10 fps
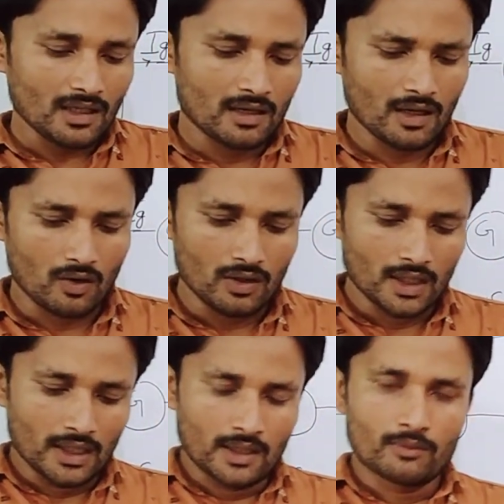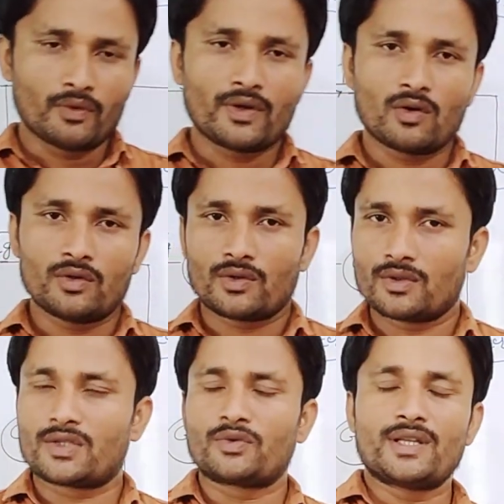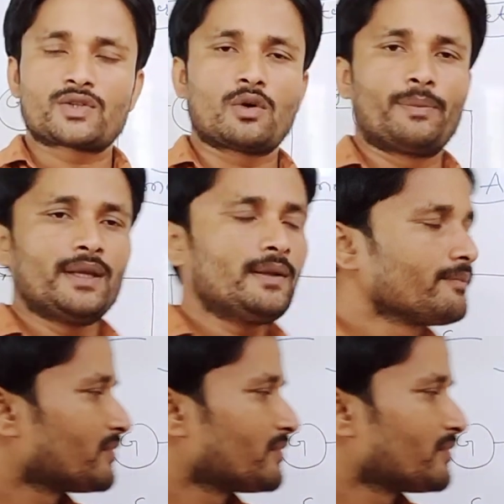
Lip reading: Now, moving on to the today's topic.